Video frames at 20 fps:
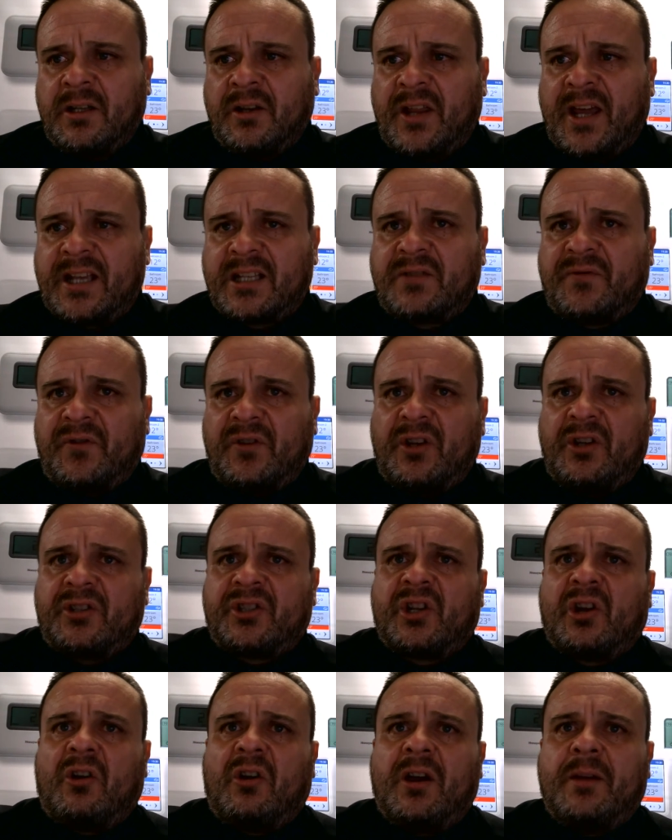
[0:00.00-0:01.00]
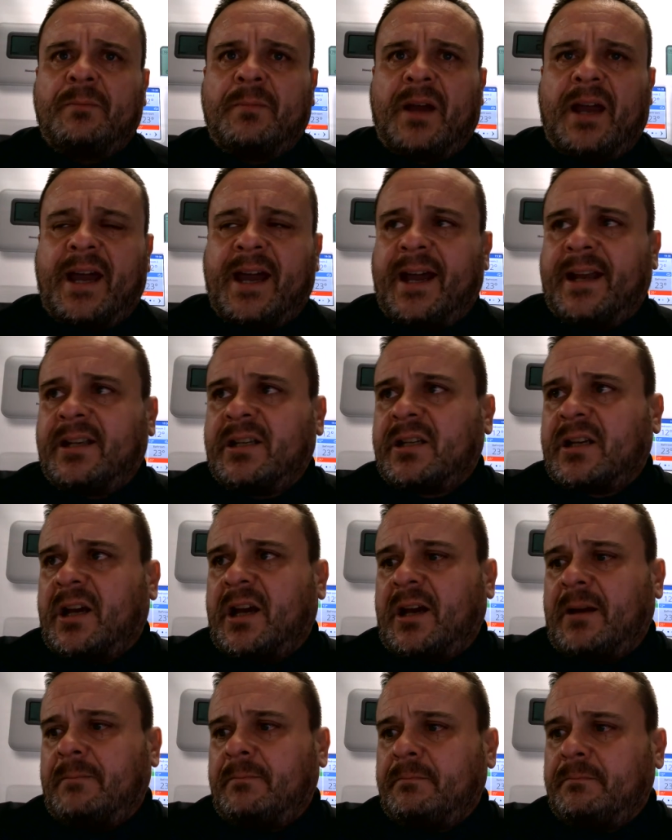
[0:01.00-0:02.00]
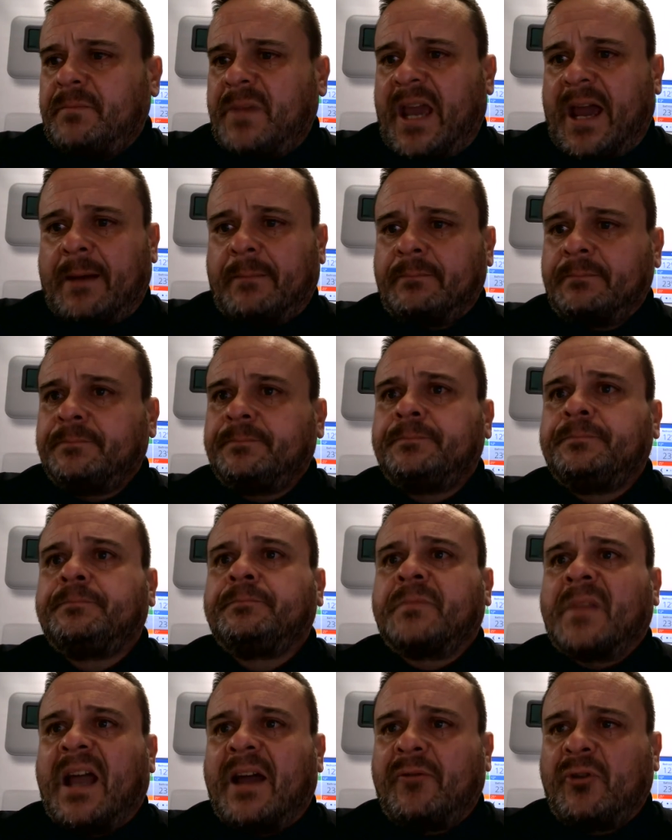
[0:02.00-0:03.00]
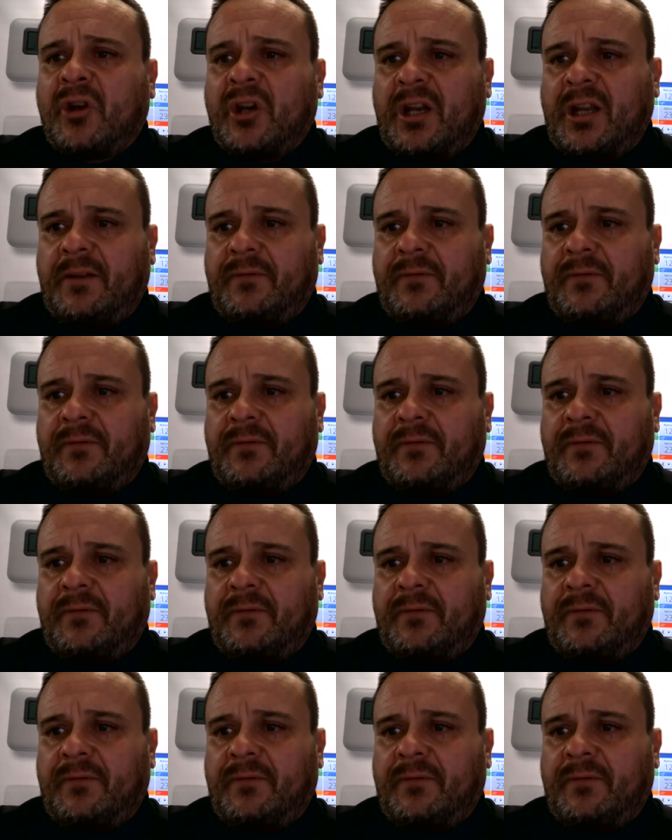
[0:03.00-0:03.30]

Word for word: Thanks for your time and um, yeah, have a good